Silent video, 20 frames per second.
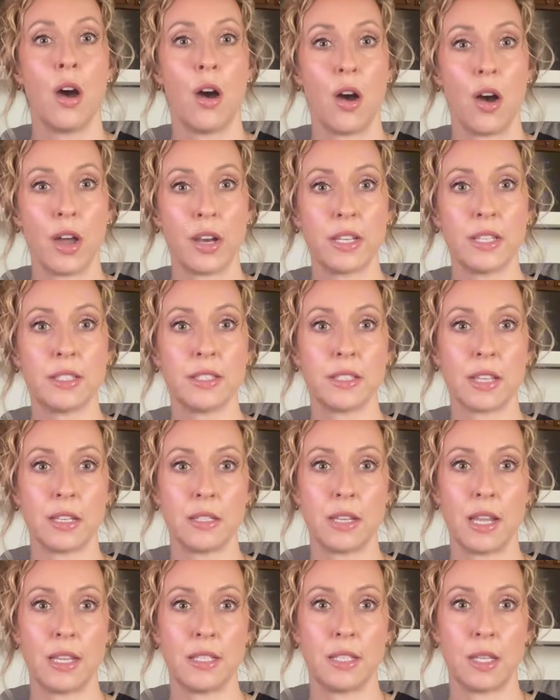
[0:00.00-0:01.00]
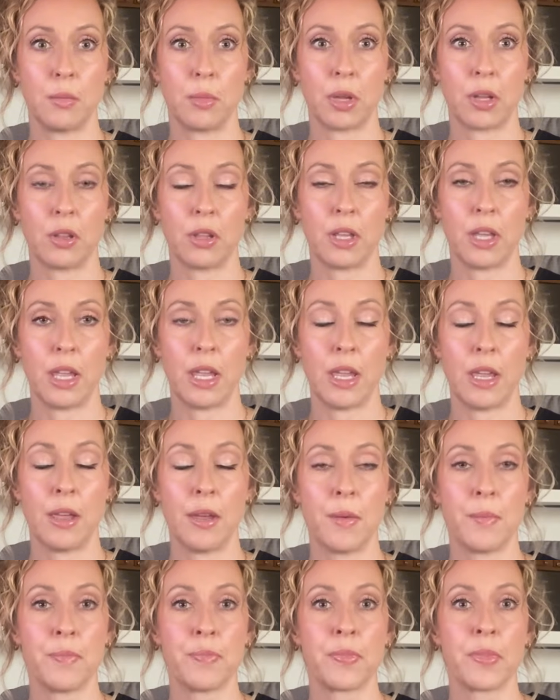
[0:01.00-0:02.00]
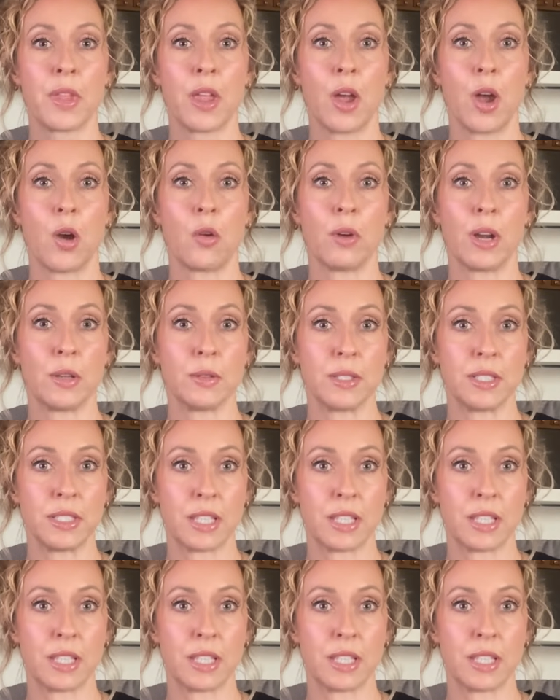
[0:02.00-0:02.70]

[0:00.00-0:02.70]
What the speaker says: on a Sunday, typically around